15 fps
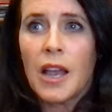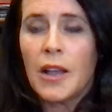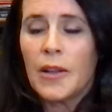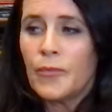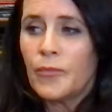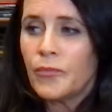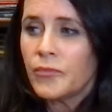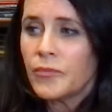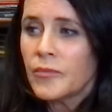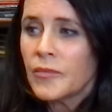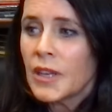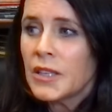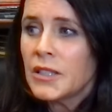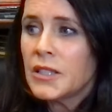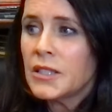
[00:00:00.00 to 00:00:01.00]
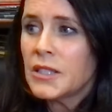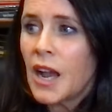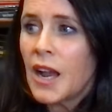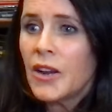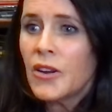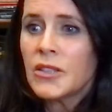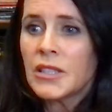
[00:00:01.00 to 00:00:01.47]
um,
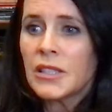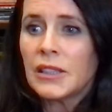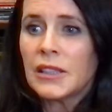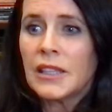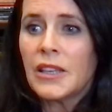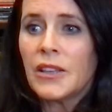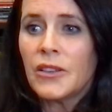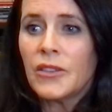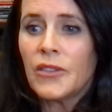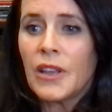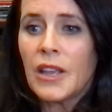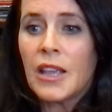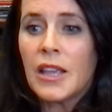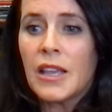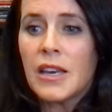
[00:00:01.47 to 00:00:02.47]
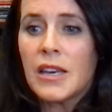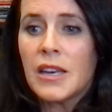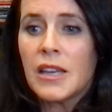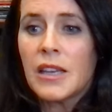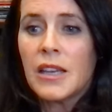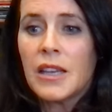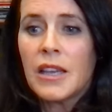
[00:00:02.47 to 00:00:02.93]
desire to live
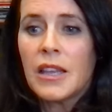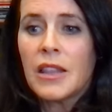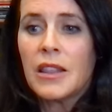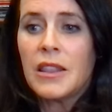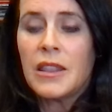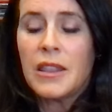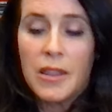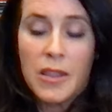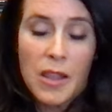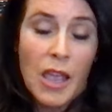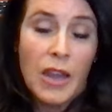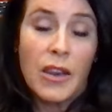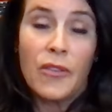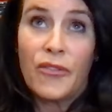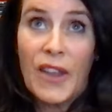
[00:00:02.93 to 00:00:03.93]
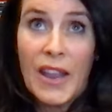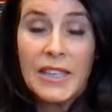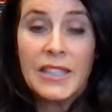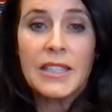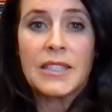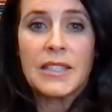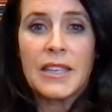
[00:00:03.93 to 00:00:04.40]
in and the
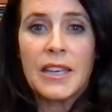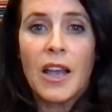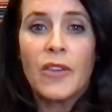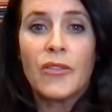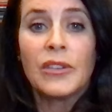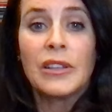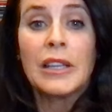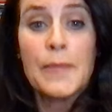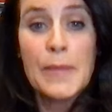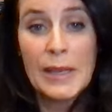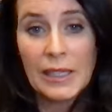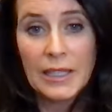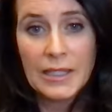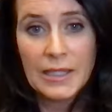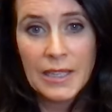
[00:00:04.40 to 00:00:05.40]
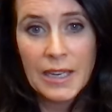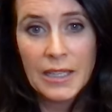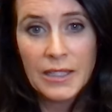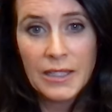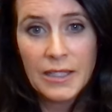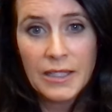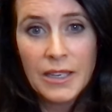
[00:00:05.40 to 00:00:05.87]
fantasy of
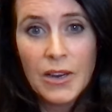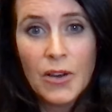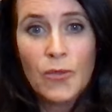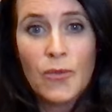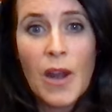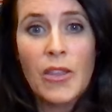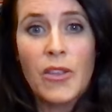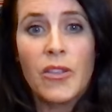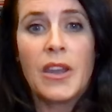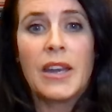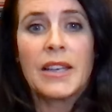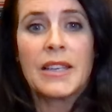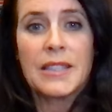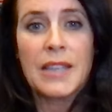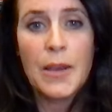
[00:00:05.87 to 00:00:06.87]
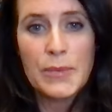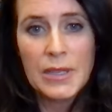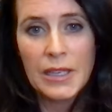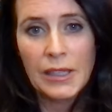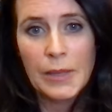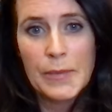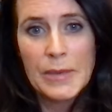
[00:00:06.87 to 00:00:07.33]
limitlessness rather than
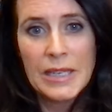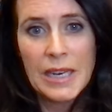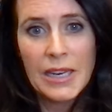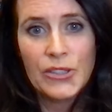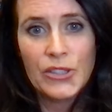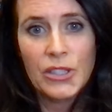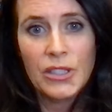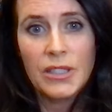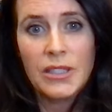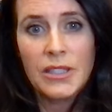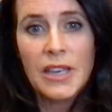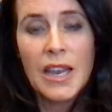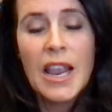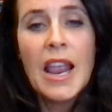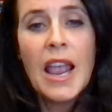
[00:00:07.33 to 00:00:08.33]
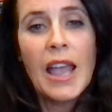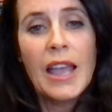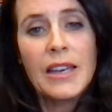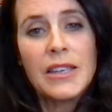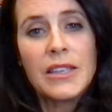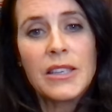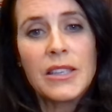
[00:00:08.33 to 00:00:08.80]
accepting limitations
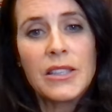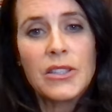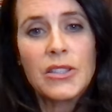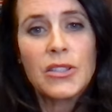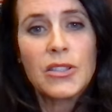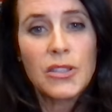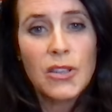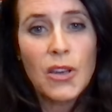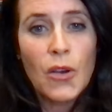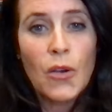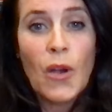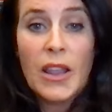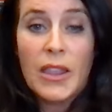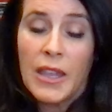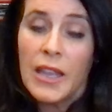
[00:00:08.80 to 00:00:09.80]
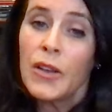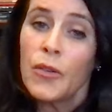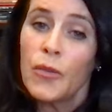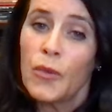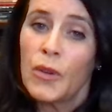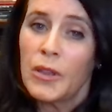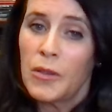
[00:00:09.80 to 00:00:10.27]
and so i think
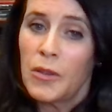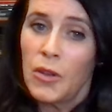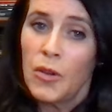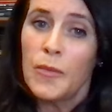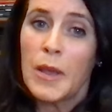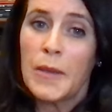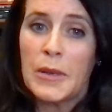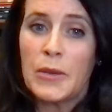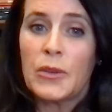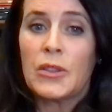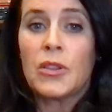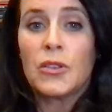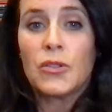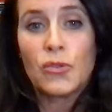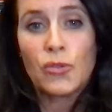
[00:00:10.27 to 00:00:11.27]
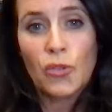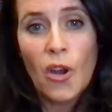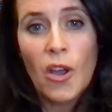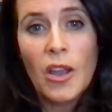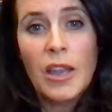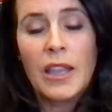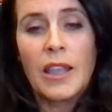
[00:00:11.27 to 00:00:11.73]
with you maybe with the
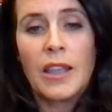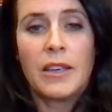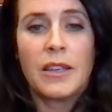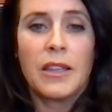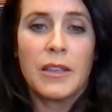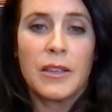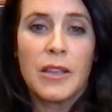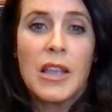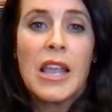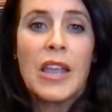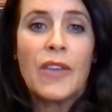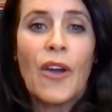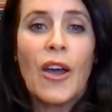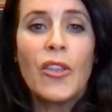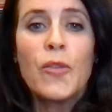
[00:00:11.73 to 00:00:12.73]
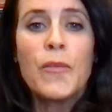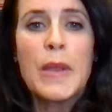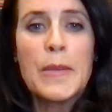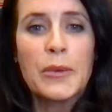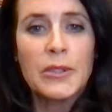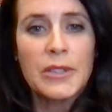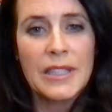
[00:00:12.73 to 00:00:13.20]
drawing and the if other
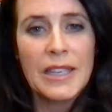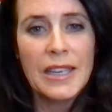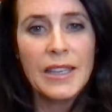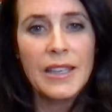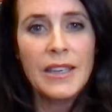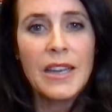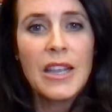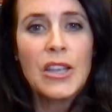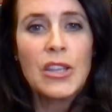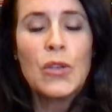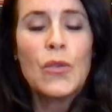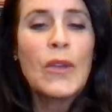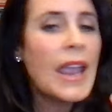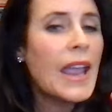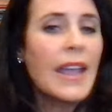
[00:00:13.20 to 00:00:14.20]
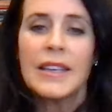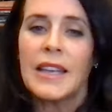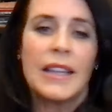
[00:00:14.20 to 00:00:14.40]
people see it you can't